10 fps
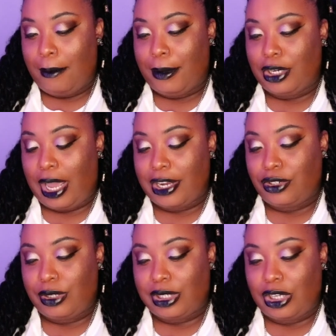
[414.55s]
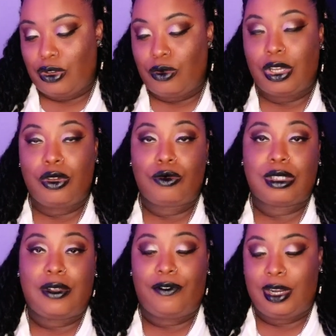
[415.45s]
But as you can see, you can use
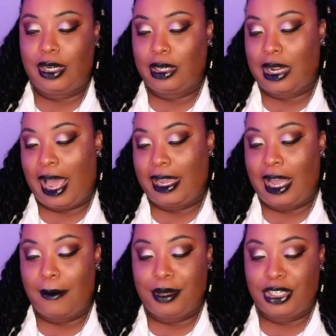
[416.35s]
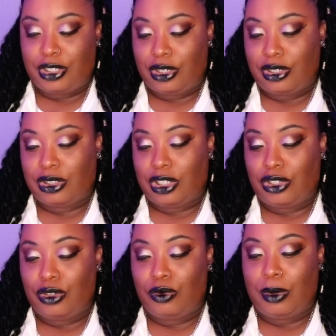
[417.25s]
different icon pictures to
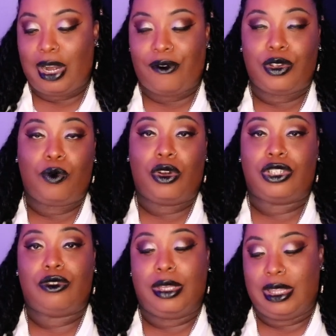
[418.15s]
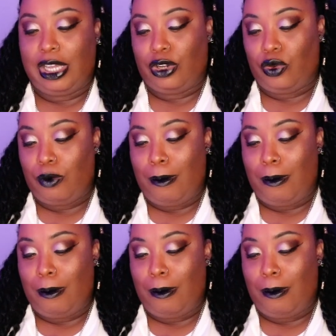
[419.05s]
do whatever you want to, and then you